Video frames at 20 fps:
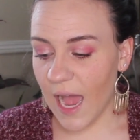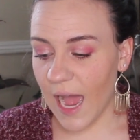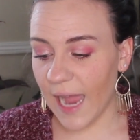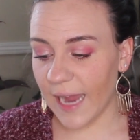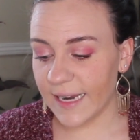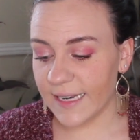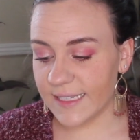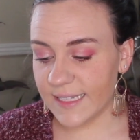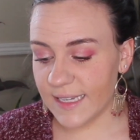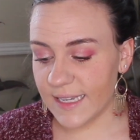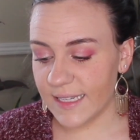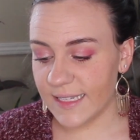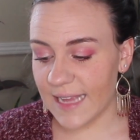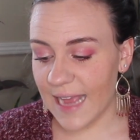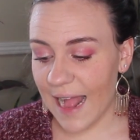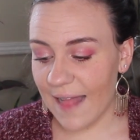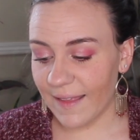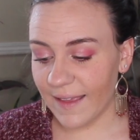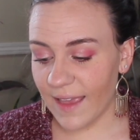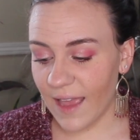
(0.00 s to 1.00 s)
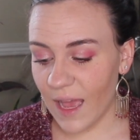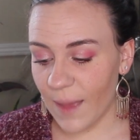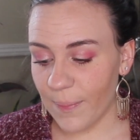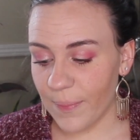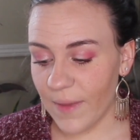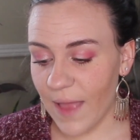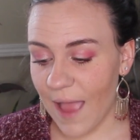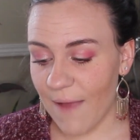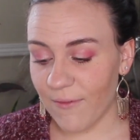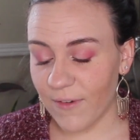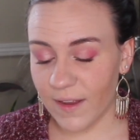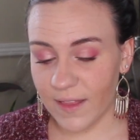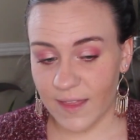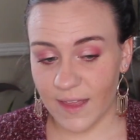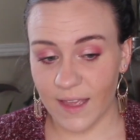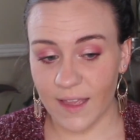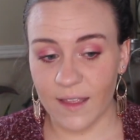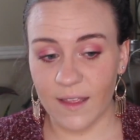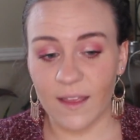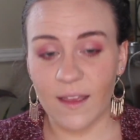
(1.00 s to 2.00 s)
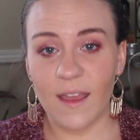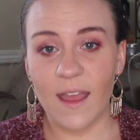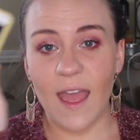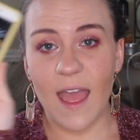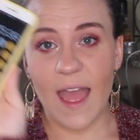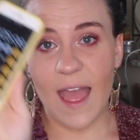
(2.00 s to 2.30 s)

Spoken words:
I did tally up everything